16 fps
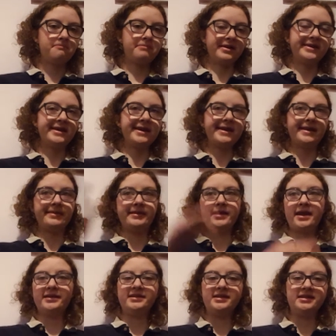But yet, in the
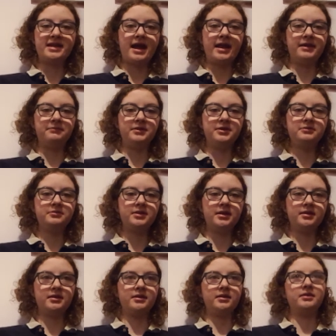
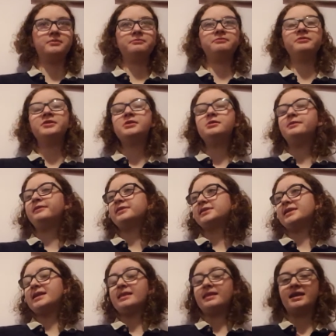1990s, many
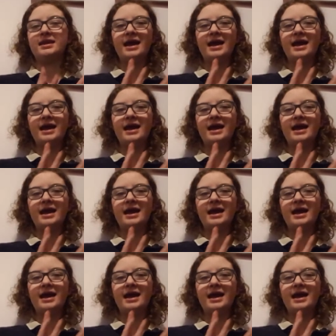years late in the